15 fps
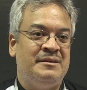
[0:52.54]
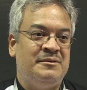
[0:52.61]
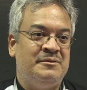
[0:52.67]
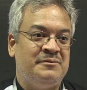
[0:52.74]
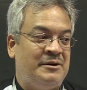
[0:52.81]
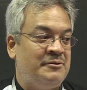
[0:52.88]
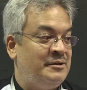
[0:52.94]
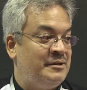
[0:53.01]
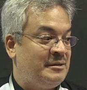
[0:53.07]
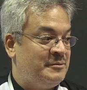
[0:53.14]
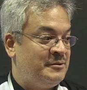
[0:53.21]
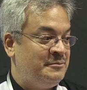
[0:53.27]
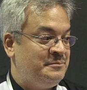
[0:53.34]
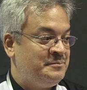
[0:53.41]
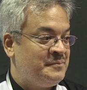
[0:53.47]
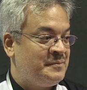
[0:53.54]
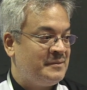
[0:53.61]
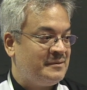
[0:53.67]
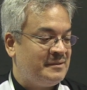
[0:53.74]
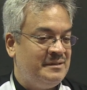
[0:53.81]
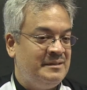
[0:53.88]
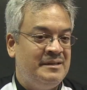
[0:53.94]
founded Umno,
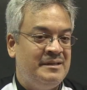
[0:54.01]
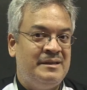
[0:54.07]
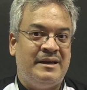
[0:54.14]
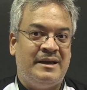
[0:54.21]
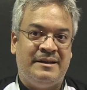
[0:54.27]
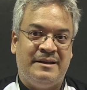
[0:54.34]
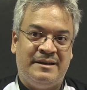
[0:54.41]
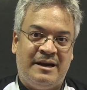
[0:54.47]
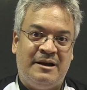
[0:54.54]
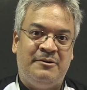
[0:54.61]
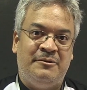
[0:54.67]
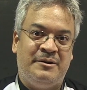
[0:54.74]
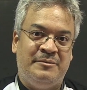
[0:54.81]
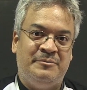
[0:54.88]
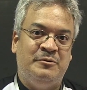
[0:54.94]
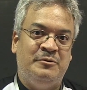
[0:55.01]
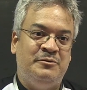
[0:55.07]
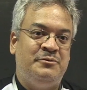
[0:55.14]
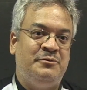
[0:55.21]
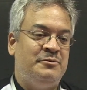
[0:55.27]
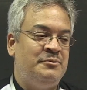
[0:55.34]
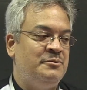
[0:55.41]
right? And then how it
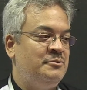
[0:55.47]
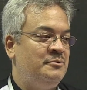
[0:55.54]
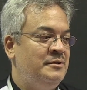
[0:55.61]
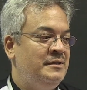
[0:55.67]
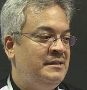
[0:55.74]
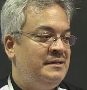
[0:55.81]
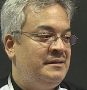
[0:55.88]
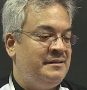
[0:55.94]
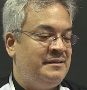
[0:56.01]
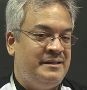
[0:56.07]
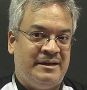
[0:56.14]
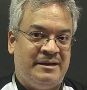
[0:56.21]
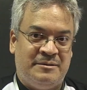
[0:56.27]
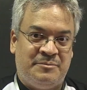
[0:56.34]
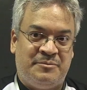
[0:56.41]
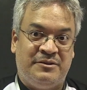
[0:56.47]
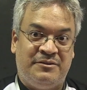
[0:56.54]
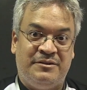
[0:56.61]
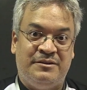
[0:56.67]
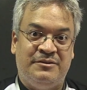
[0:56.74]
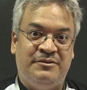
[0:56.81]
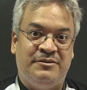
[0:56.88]
moves through the other
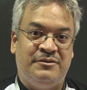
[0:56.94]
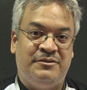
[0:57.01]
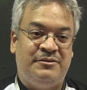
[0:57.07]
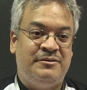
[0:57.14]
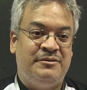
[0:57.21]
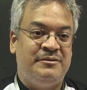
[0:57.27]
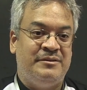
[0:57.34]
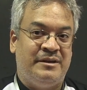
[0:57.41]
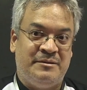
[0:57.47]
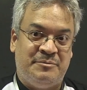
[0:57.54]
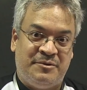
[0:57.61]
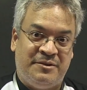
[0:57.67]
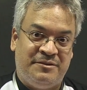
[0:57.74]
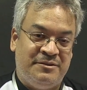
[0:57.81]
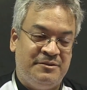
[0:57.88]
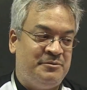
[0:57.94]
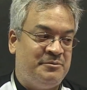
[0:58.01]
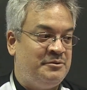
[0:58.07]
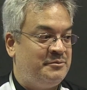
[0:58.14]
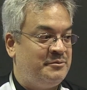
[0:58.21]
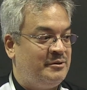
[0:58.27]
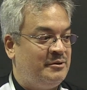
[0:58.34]
presidents
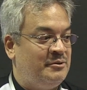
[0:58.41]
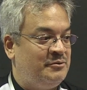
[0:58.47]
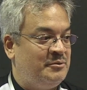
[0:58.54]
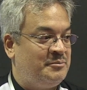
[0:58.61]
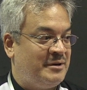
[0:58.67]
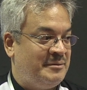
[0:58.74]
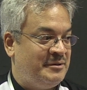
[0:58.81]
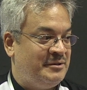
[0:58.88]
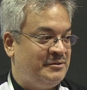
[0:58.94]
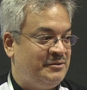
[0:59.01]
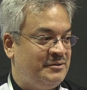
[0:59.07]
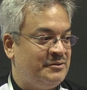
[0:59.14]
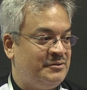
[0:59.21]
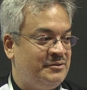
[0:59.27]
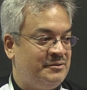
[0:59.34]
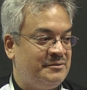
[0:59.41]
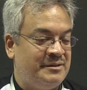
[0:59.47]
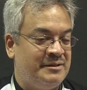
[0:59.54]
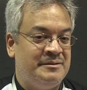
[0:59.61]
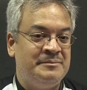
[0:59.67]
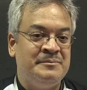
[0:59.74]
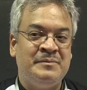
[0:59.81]
which were also prime ministers,
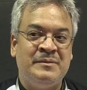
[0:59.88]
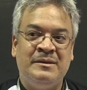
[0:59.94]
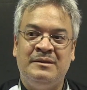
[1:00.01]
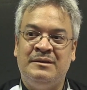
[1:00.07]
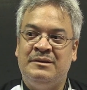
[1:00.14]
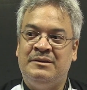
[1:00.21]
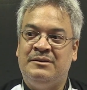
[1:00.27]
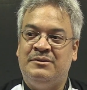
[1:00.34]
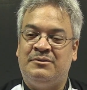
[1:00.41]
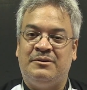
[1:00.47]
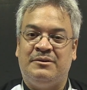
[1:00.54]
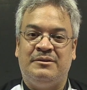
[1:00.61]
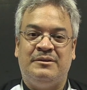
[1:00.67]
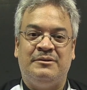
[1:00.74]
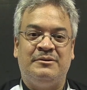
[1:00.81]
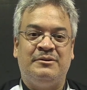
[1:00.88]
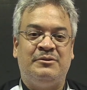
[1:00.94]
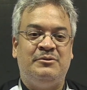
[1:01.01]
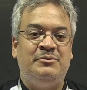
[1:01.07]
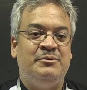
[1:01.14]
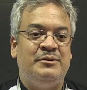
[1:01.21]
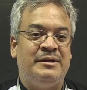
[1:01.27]
right? So in order
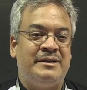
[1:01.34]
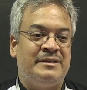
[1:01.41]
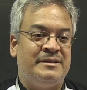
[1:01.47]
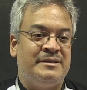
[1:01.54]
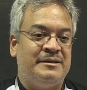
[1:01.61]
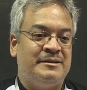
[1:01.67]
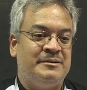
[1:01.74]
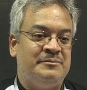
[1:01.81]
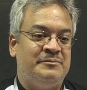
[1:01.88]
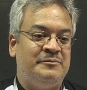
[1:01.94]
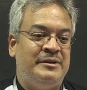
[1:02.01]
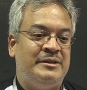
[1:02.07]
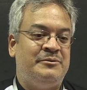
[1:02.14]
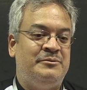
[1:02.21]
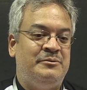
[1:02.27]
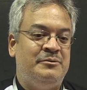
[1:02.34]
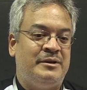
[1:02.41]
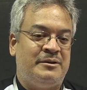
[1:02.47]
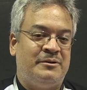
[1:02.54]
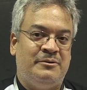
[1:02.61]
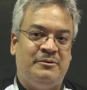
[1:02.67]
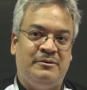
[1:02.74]
to do that, we had to look
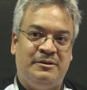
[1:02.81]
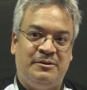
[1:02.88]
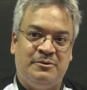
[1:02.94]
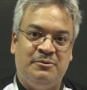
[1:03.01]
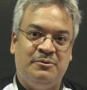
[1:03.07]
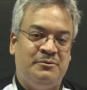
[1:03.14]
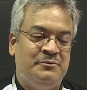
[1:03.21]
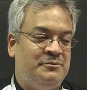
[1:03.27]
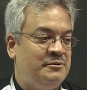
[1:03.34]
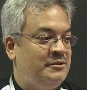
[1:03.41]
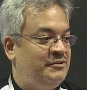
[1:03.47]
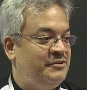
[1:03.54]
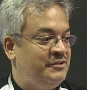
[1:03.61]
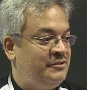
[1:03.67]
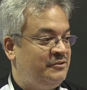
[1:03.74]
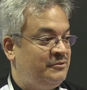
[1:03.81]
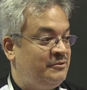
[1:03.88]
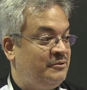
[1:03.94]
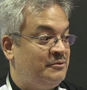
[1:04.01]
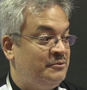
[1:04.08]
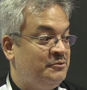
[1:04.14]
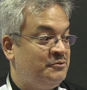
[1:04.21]
at all the old footages,
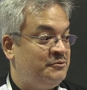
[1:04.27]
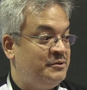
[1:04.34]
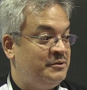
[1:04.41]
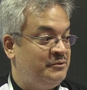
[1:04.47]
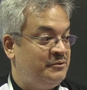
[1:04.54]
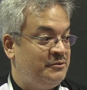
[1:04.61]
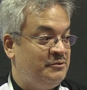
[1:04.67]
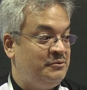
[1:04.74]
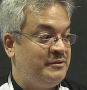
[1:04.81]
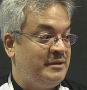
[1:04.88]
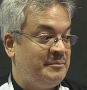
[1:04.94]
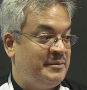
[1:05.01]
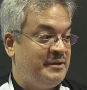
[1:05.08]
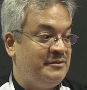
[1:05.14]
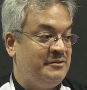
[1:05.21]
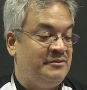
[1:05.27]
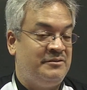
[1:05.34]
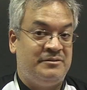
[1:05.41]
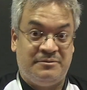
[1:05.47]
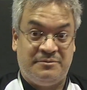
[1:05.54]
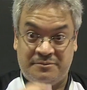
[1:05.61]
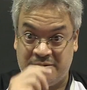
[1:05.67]
newsreels, news
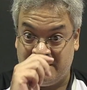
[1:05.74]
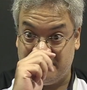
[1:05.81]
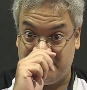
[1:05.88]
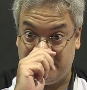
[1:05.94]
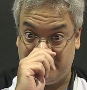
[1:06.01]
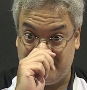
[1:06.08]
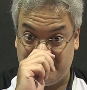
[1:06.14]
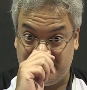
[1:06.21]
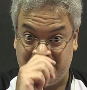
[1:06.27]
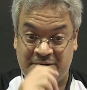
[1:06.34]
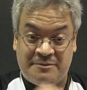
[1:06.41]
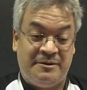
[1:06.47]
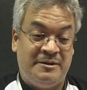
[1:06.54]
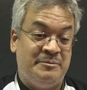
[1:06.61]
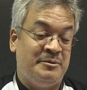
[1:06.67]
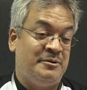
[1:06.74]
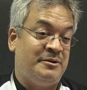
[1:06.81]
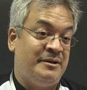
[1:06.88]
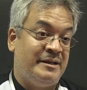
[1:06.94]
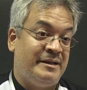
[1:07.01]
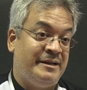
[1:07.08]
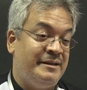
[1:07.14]
clippings, photographs that are available
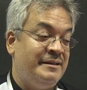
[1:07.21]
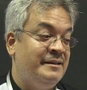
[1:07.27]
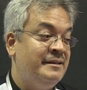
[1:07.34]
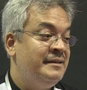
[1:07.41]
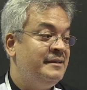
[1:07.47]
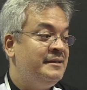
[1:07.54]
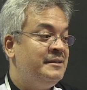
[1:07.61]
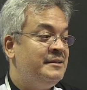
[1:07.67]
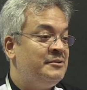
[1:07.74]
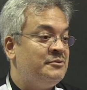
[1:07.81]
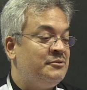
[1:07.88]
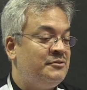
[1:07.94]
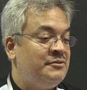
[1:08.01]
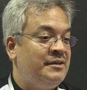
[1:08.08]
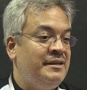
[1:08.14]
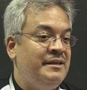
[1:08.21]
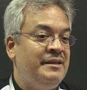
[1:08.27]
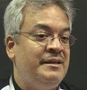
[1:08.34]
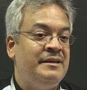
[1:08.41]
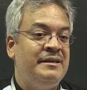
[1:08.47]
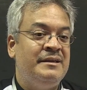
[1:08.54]
online to see